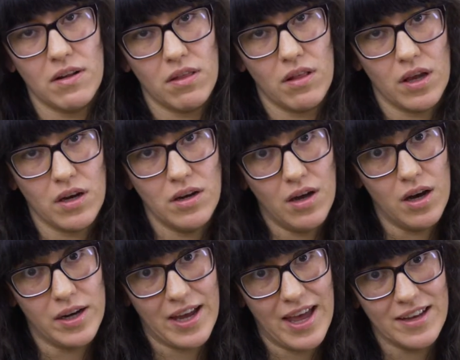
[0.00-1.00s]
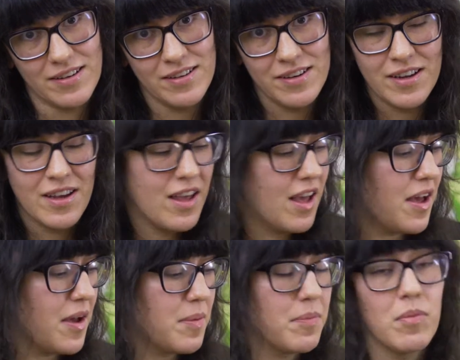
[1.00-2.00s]
End of the Lane, again.
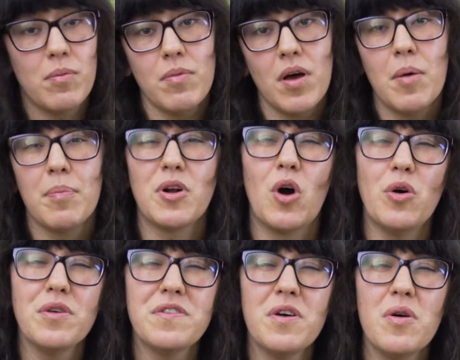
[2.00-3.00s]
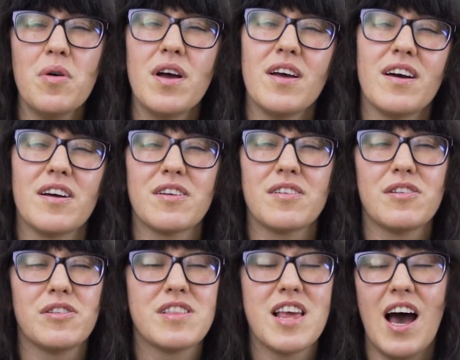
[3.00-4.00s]
But also,
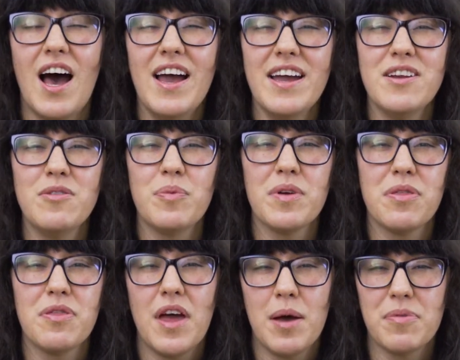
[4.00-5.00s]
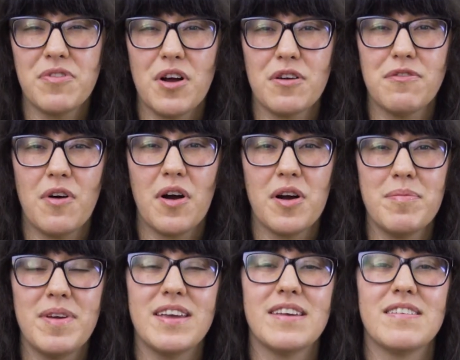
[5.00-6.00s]
tied with the Hempstock
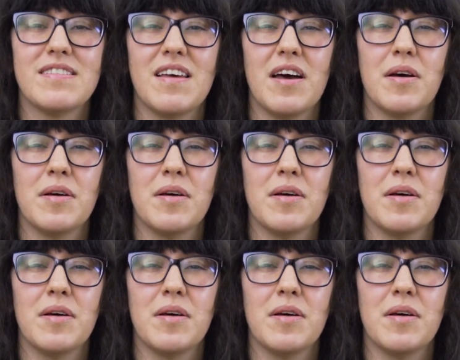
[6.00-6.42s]
Farm is